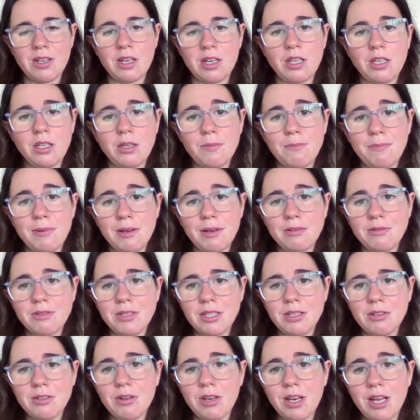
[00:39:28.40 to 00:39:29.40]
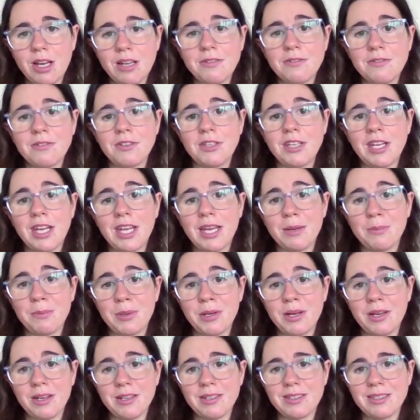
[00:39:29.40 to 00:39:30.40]
Are you building your life on, yeah,
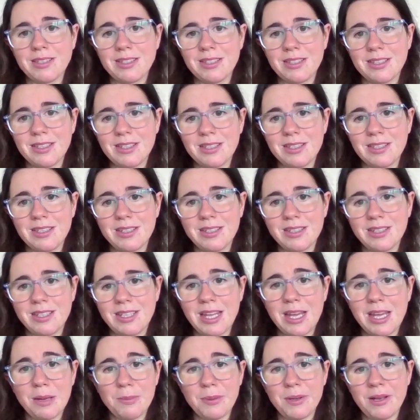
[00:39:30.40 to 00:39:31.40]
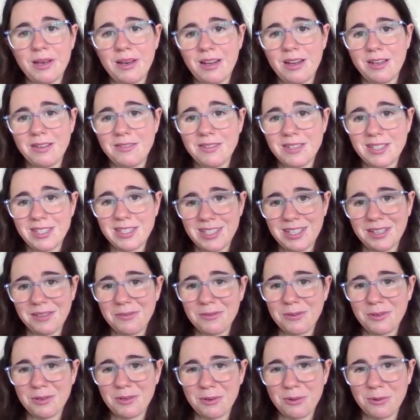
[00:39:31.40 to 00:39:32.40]
but life is
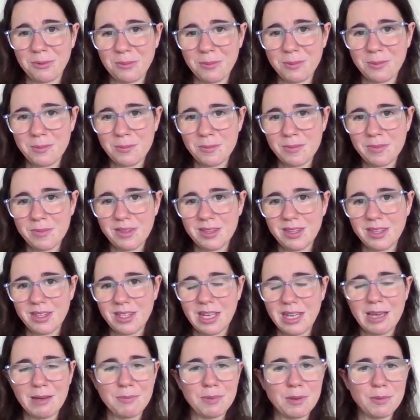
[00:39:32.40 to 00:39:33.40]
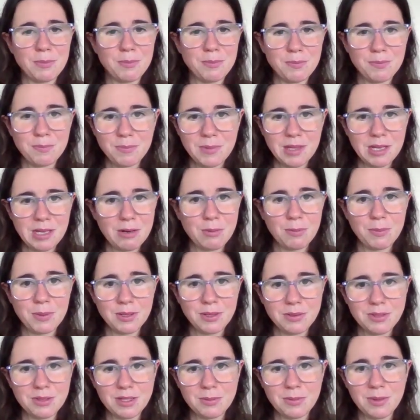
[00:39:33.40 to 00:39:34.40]
difficult. Yeah, but there are
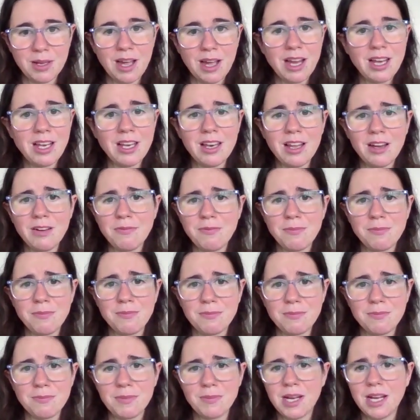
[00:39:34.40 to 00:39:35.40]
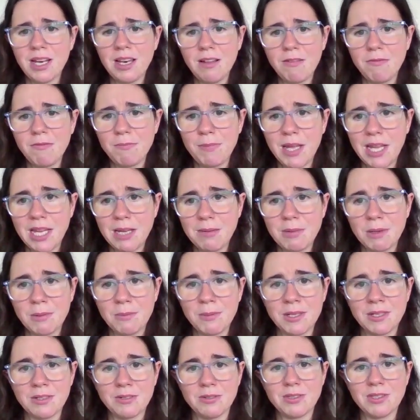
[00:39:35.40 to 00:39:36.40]
bills. I love paying my
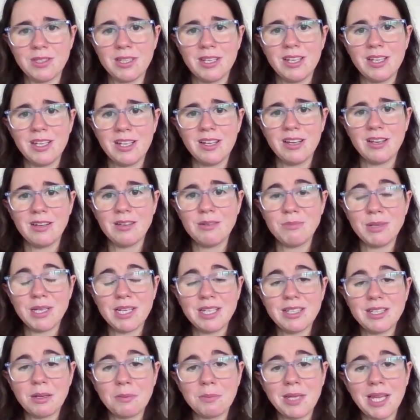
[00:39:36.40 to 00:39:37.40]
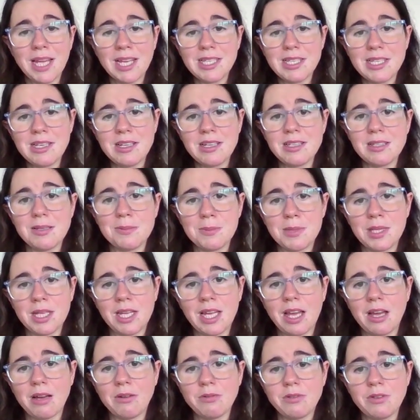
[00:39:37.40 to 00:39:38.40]
bills because I'm getting
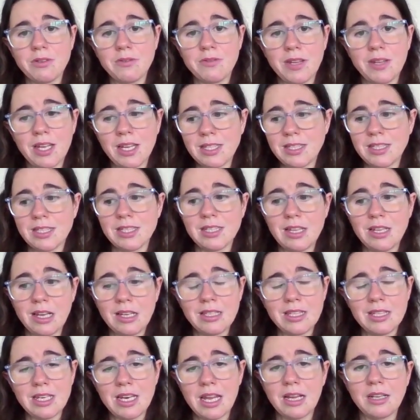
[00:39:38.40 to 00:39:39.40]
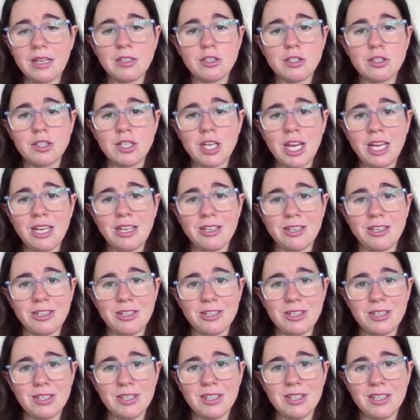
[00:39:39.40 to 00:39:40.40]
something out of it. It's an
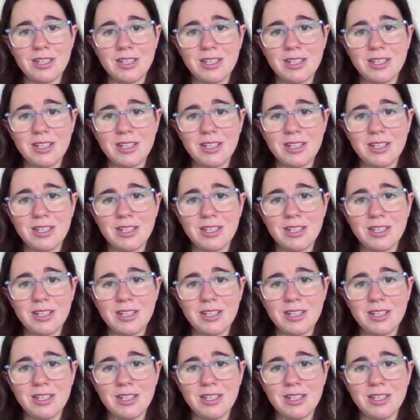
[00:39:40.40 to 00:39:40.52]
exchange.